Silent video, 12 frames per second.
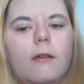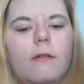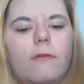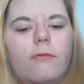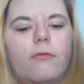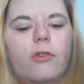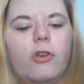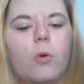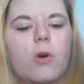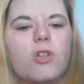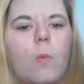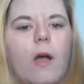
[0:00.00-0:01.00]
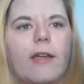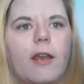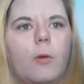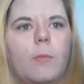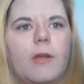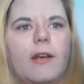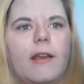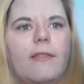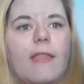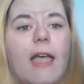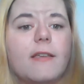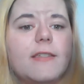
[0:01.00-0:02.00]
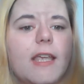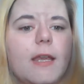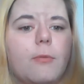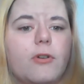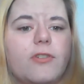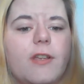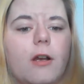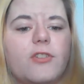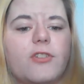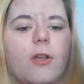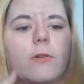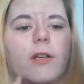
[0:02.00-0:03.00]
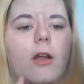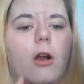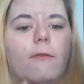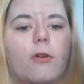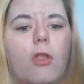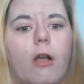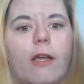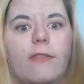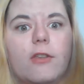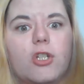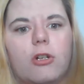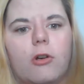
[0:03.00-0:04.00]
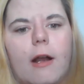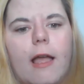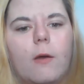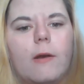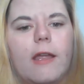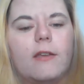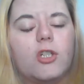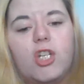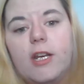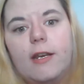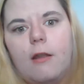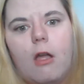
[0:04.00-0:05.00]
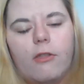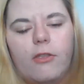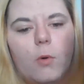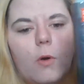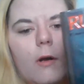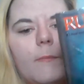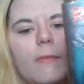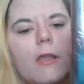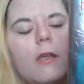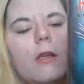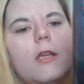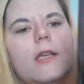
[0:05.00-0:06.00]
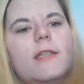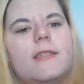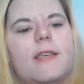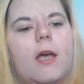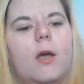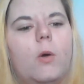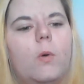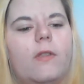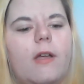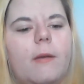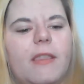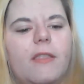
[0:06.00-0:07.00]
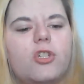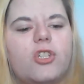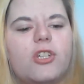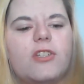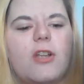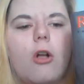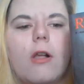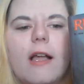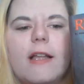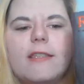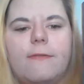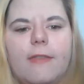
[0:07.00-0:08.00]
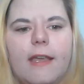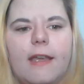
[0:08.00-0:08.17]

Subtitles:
the door's wide open and the housekeeper's there scolding her for locking the children out and she didn't lock the door. So, I mean, there's just all kinds of things